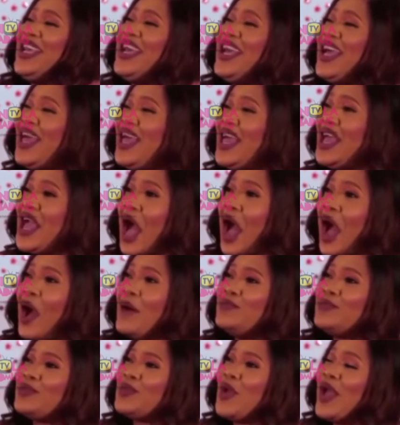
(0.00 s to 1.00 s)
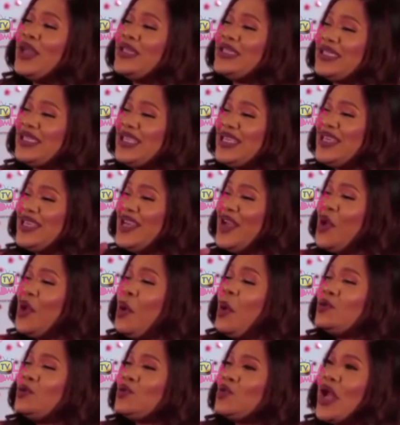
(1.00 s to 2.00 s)
I'm twenty,
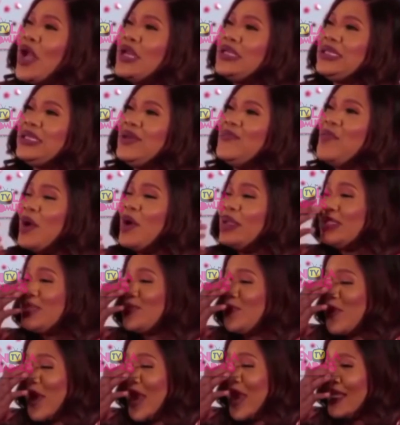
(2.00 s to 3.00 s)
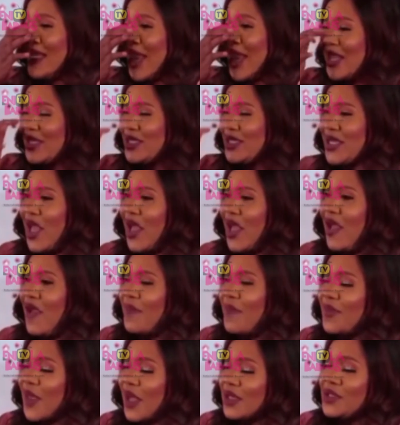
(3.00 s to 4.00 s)
twenty months pregnant. I
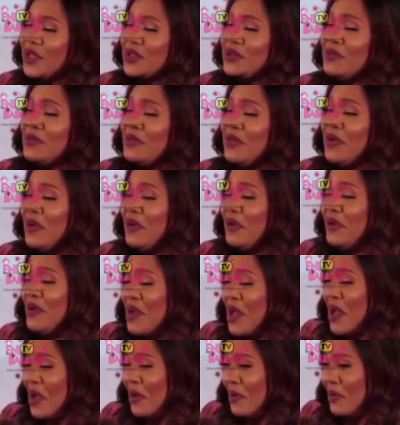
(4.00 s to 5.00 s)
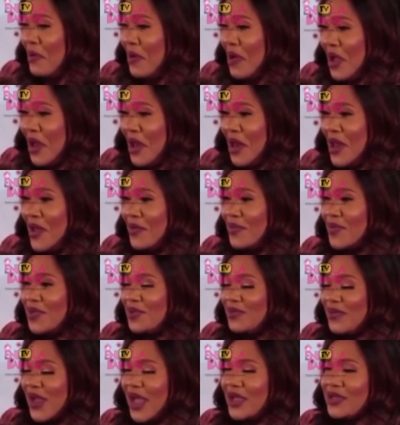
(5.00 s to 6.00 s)
just my eyes
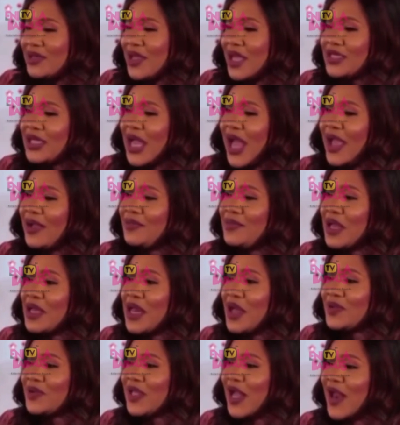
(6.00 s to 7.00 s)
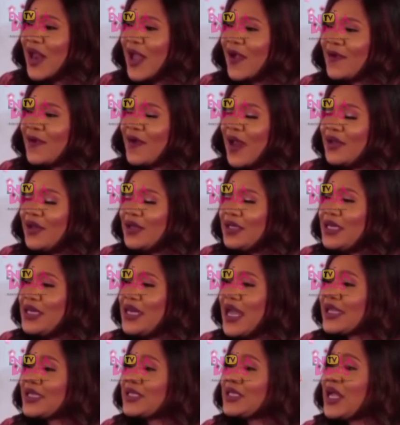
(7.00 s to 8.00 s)
are help me, and I started crying. The next thing,
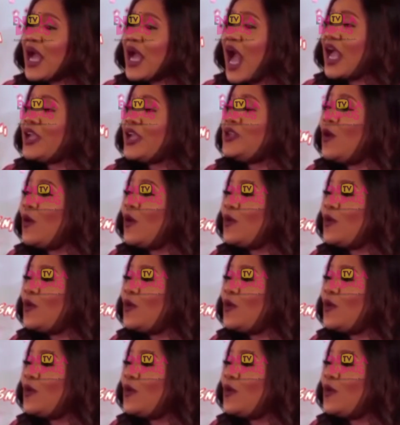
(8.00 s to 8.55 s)
Ayo, you know,